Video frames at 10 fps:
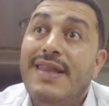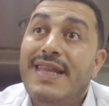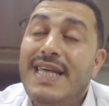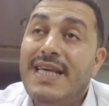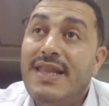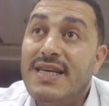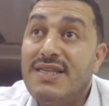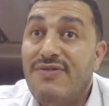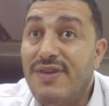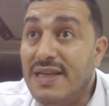the
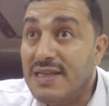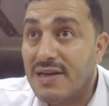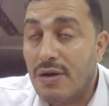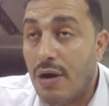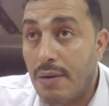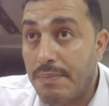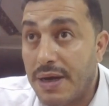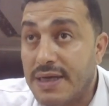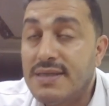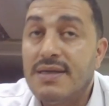sphincter
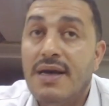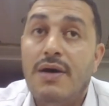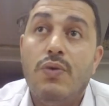complex.